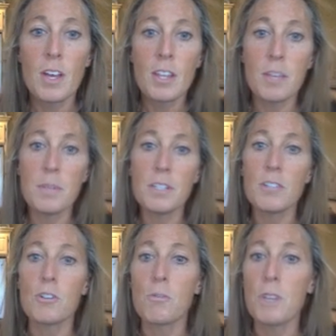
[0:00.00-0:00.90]
The
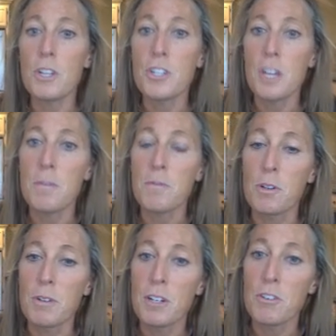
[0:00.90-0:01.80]
meniscus are wedge-shaped for
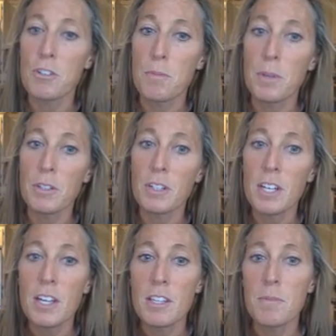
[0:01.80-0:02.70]
greater
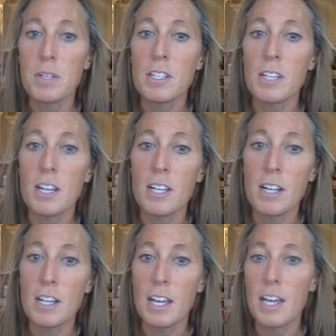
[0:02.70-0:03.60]
stability. The menisci
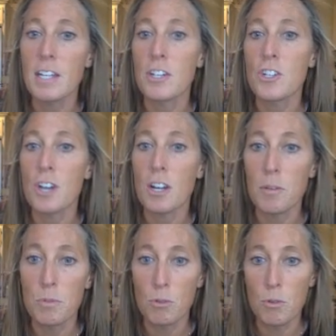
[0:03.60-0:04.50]
aid in shock
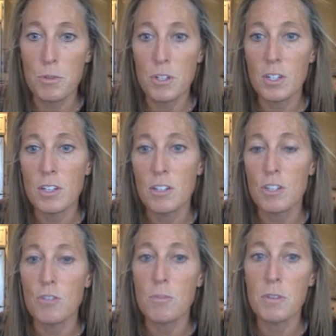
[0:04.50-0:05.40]
absorption,
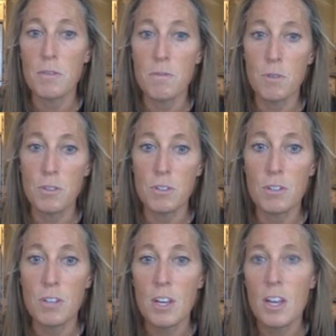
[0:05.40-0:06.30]
distributing
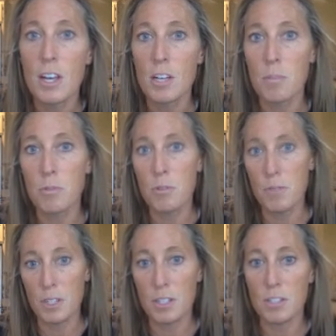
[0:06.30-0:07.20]
forces, and
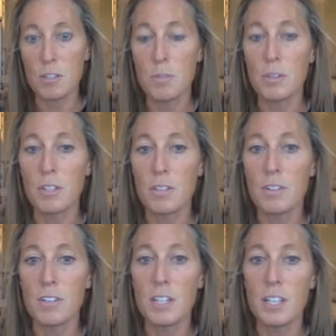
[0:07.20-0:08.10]
improving the stability of
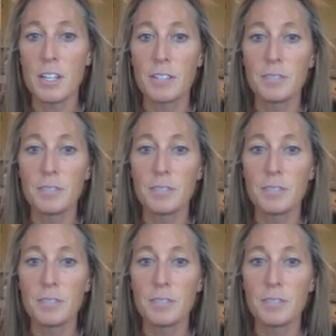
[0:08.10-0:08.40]
your knee.